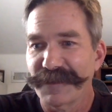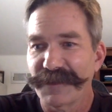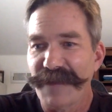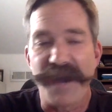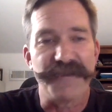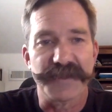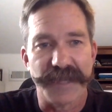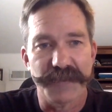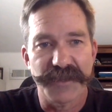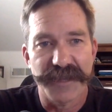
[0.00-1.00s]
half the
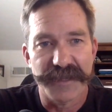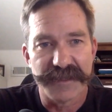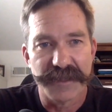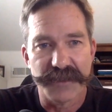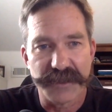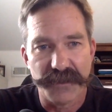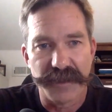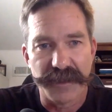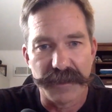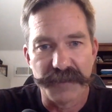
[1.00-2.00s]
time you can't see what's
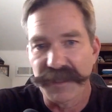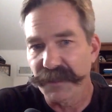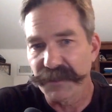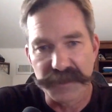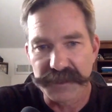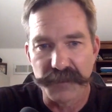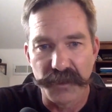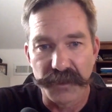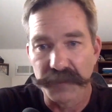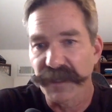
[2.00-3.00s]
going on because of the
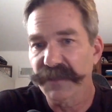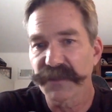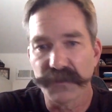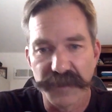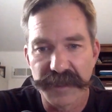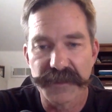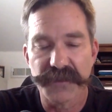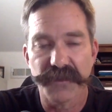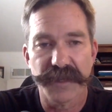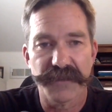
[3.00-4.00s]
smoke or because of the
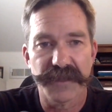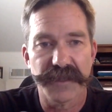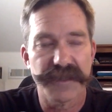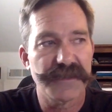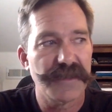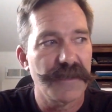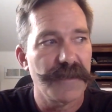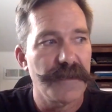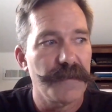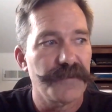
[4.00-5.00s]
wind or whatever it is.
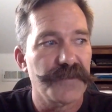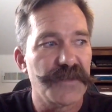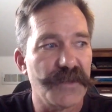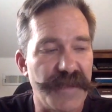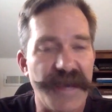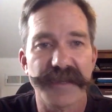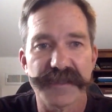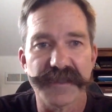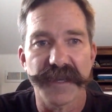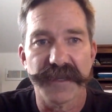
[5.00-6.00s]
So that
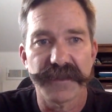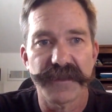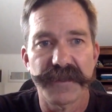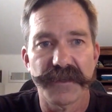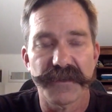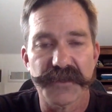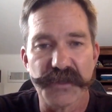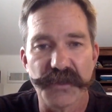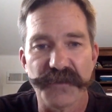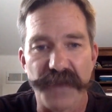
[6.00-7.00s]
is like, the
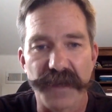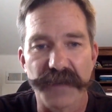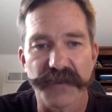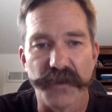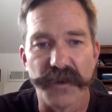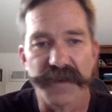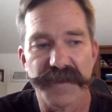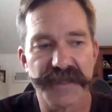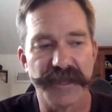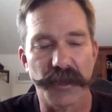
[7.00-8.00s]
true fog of war,
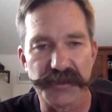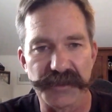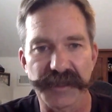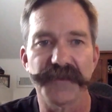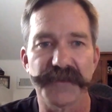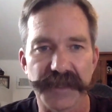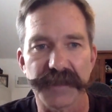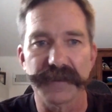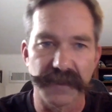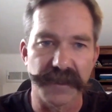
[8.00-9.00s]
and this helps lift
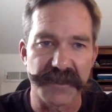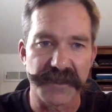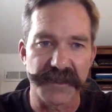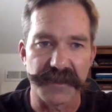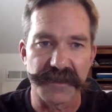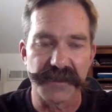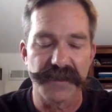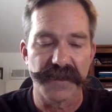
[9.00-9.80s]
it in a sense.